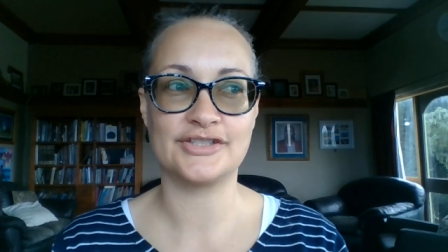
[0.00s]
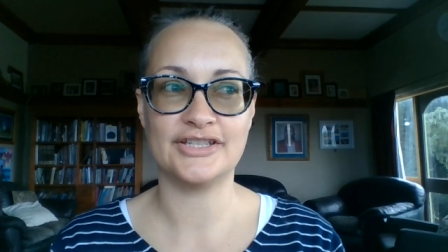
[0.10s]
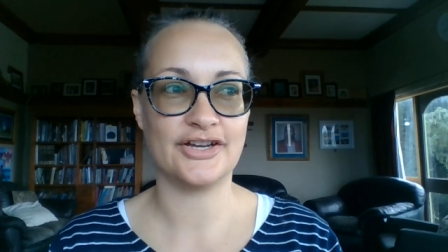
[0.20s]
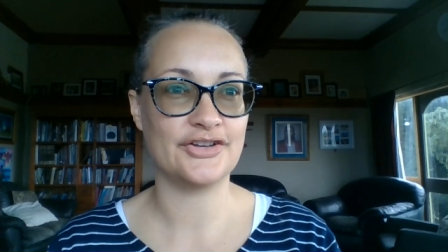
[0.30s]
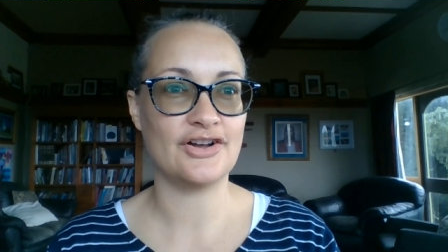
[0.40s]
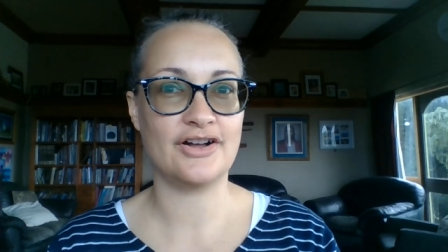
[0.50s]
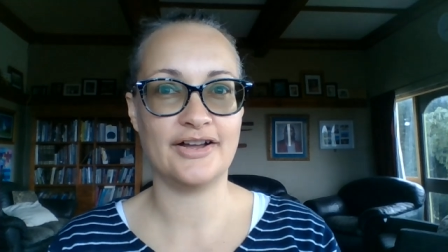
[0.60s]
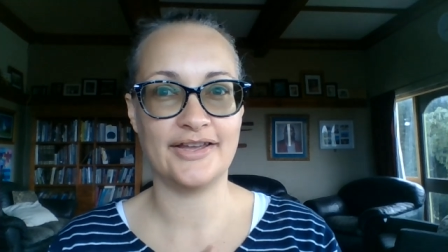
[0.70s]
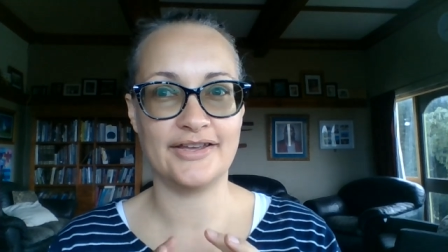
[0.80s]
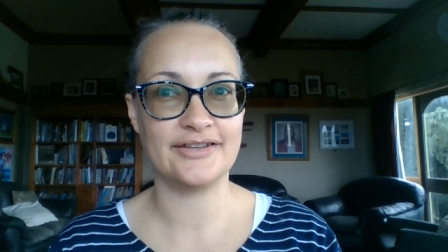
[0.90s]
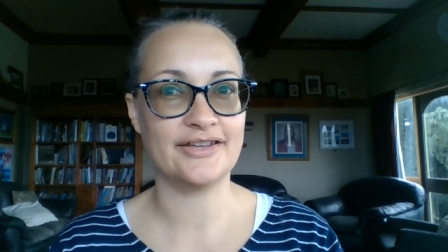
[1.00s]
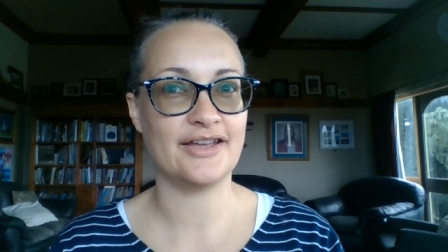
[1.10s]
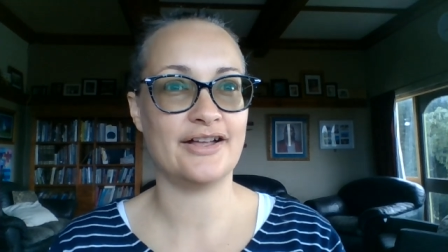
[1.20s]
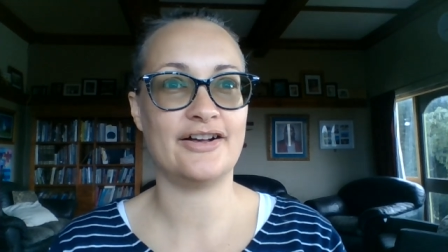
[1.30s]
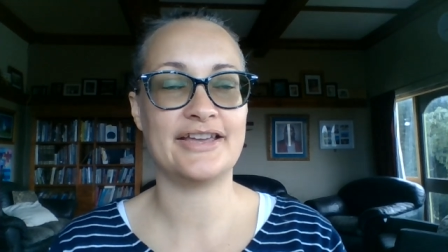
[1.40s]
You know, I
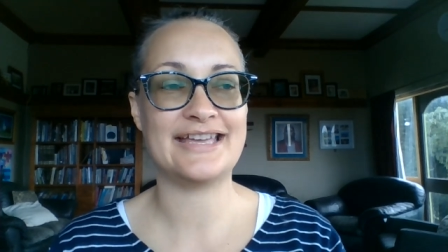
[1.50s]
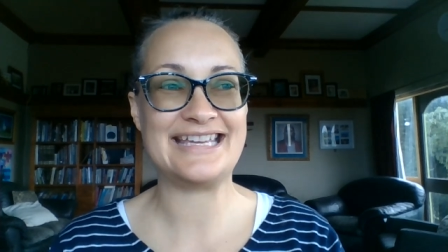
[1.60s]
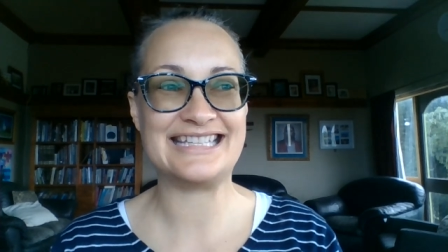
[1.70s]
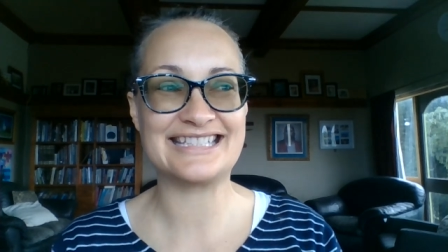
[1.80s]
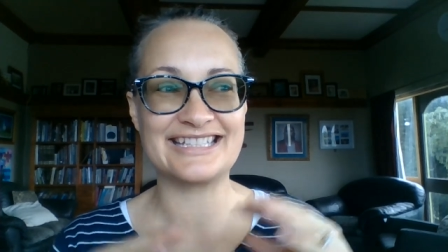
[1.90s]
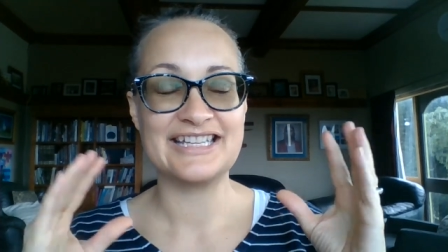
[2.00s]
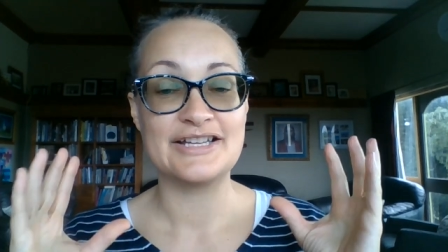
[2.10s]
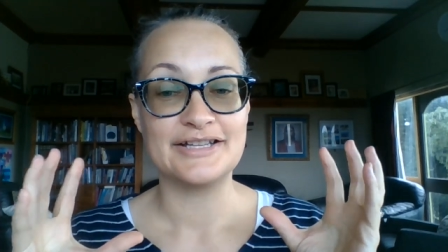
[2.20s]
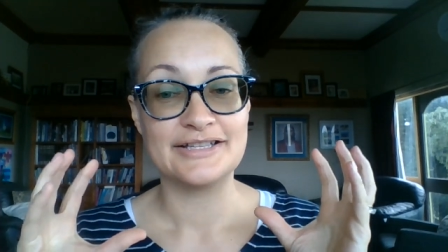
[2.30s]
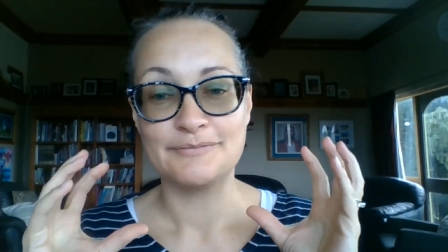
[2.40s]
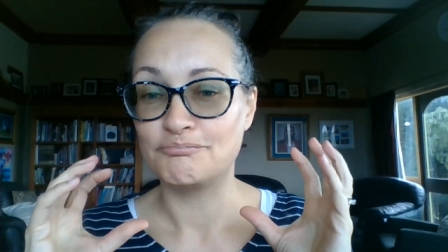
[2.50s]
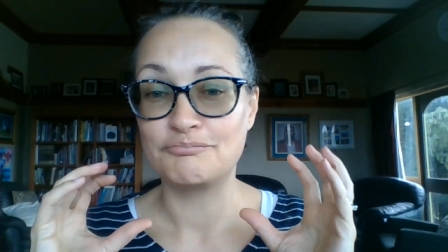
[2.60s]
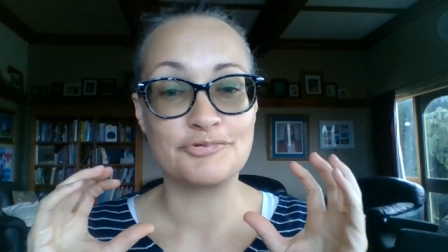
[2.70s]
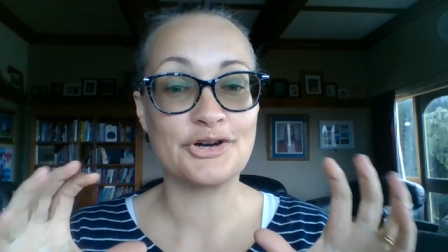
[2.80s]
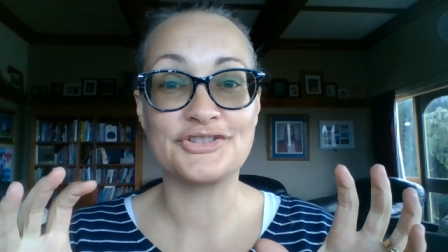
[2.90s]
I eat
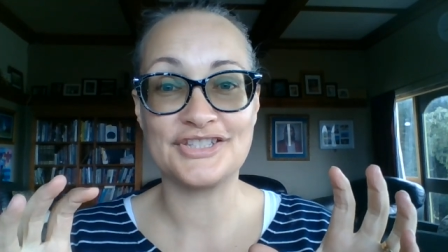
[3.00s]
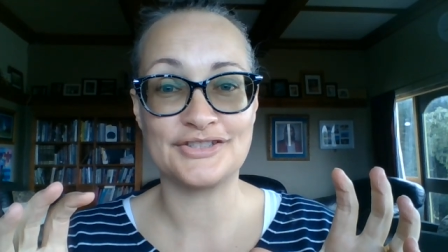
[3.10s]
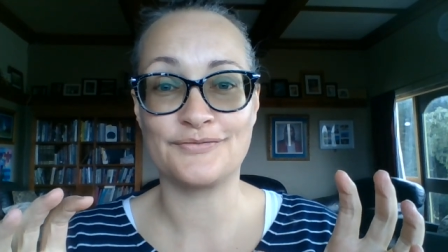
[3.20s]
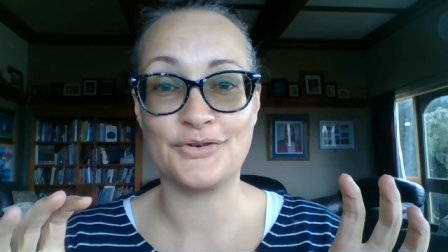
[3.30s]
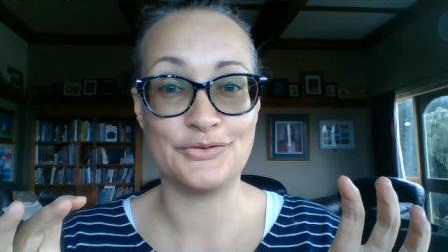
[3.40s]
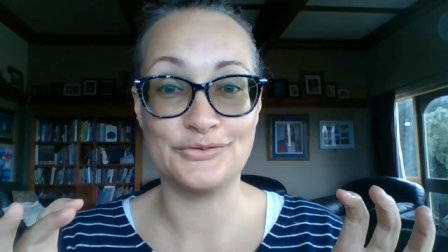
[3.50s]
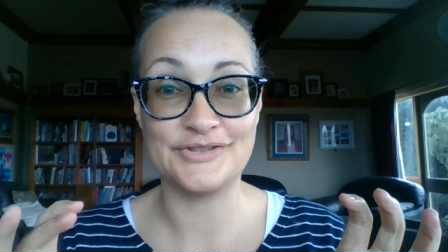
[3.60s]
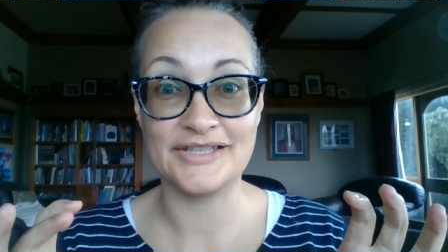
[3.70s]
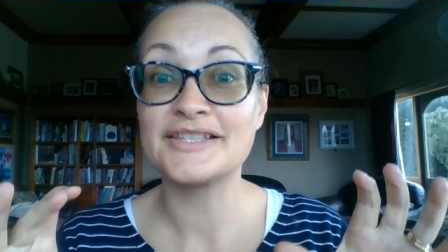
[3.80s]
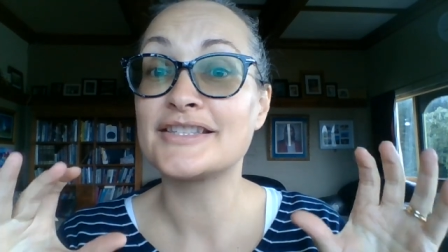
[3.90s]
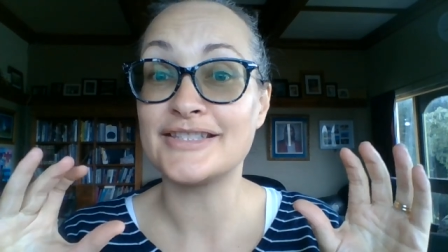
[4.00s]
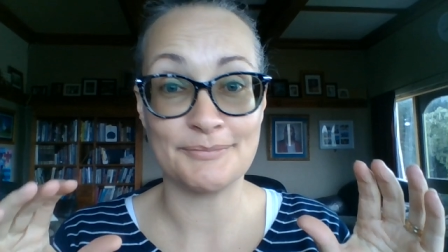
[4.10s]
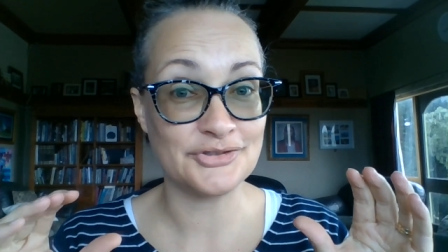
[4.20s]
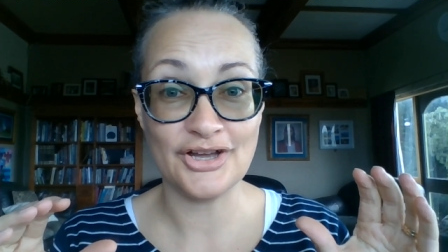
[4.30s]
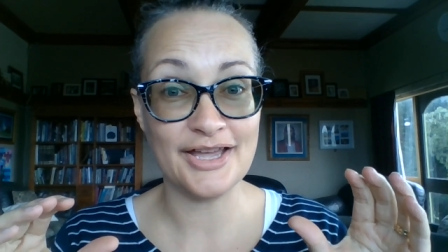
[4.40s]
processed foods
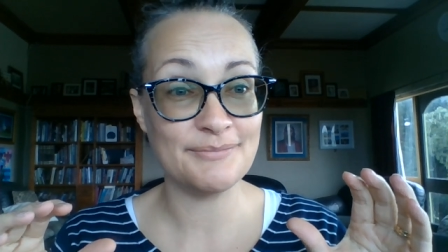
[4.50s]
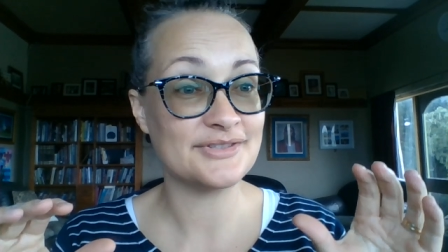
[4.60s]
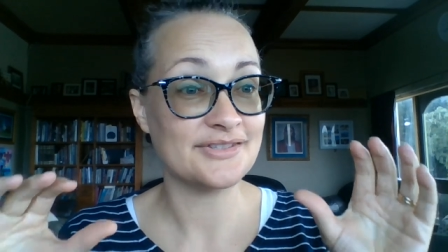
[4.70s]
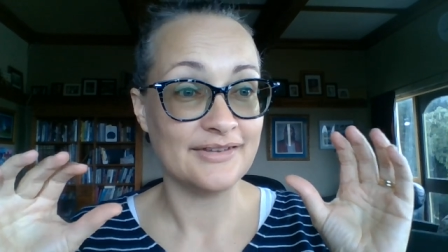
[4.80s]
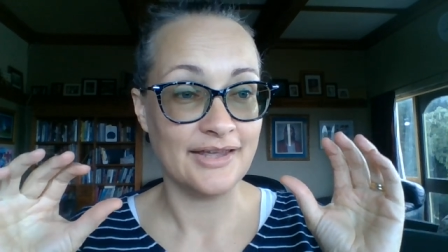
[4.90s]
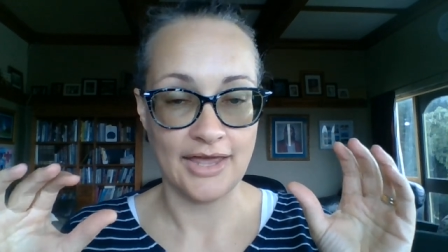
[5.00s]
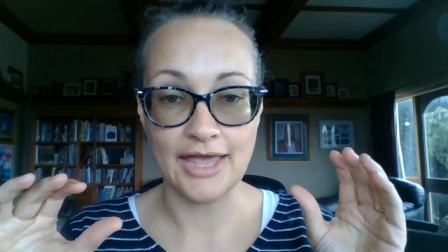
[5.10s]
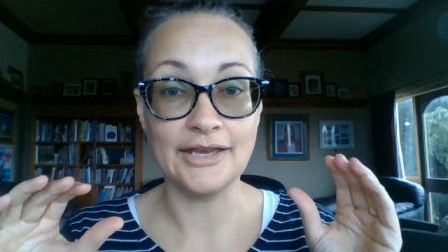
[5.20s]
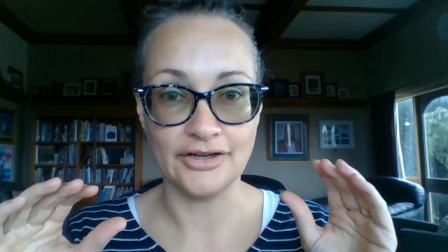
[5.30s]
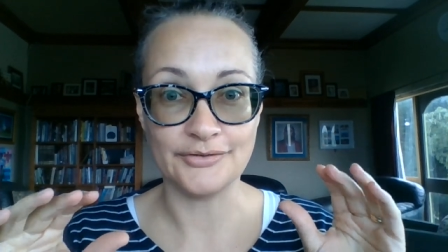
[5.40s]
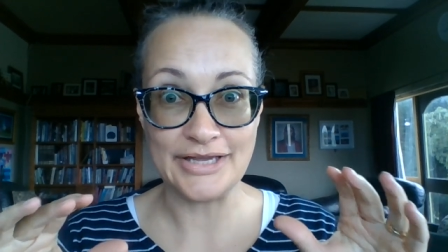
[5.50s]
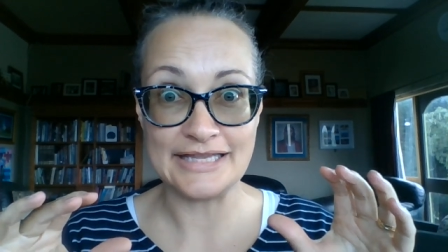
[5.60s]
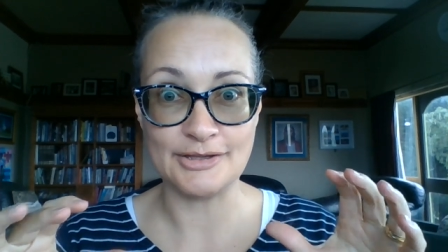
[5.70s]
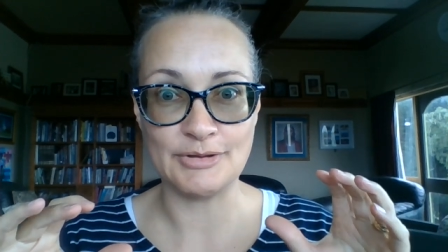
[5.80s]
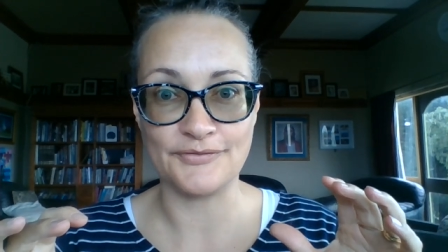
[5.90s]
sometimes, and I eat
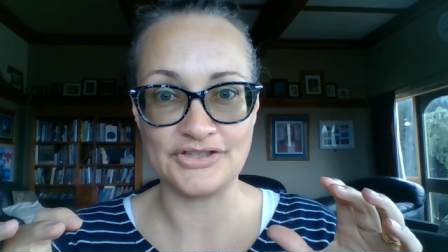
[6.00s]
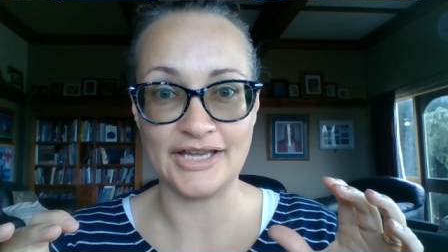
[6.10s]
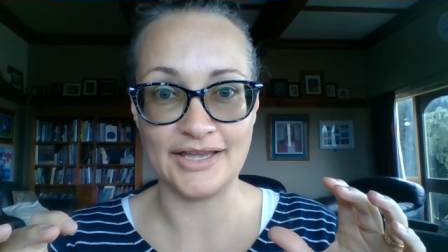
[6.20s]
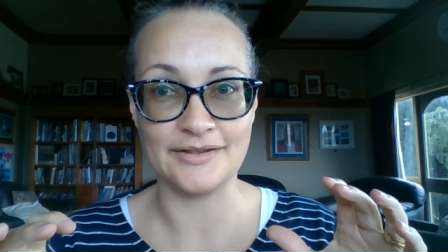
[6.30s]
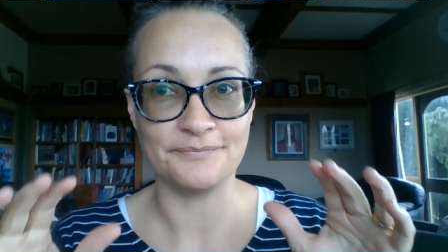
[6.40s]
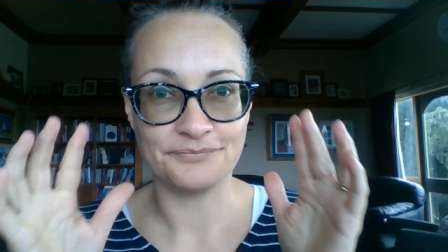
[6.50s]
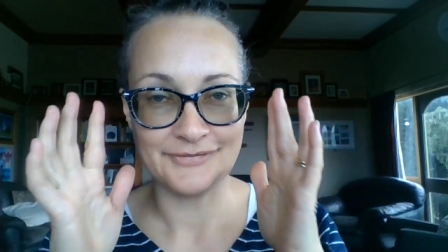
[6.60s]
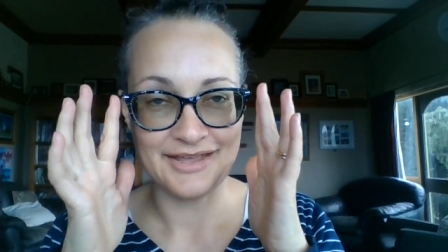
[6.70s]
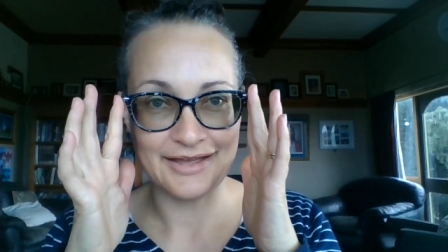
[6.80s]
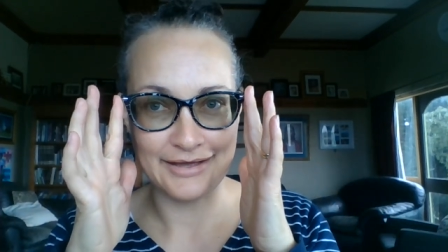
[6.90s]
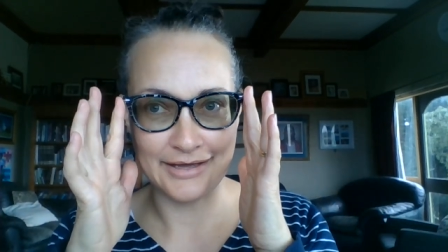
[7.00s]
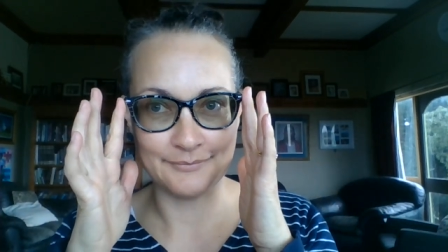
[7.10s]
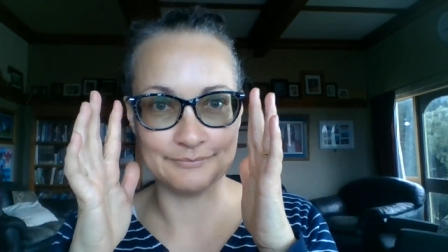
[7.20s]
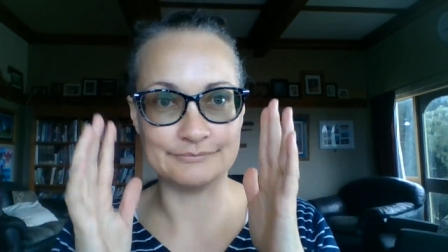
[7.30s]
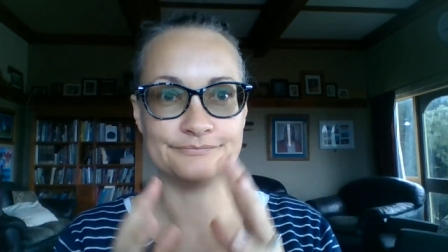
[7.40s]
them every day.
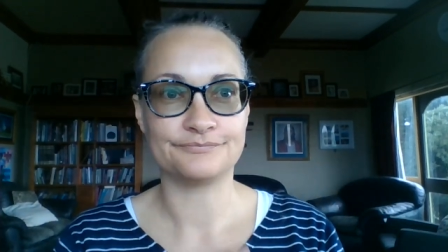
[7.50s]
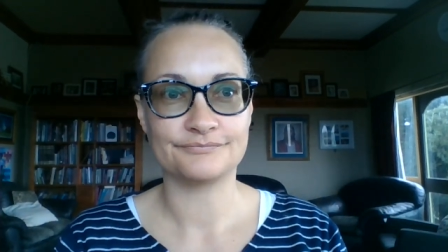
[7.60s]
Um,